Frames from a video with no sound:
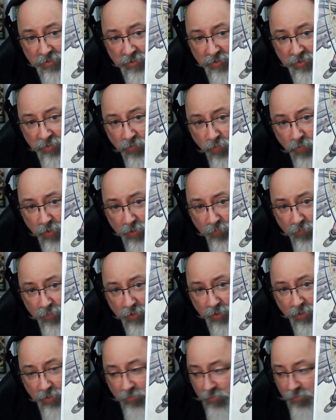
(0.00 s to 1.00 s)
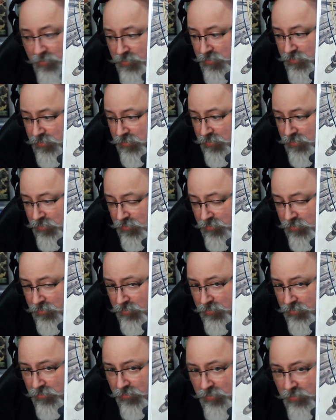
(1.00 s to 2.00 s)
The 1 in 100s.
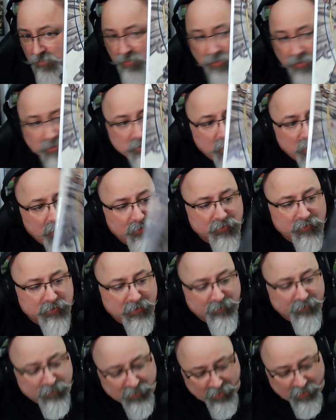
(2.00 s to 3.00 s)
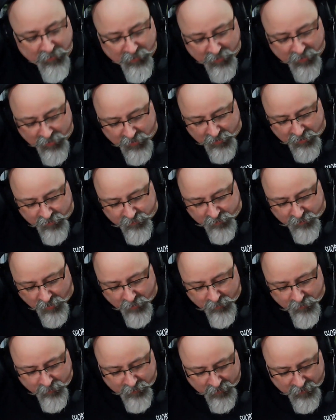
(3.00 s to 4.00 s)
So I will definitely
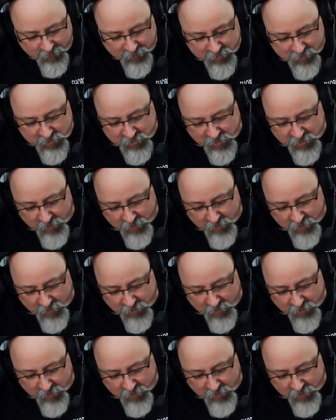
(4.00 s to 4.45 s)
this is number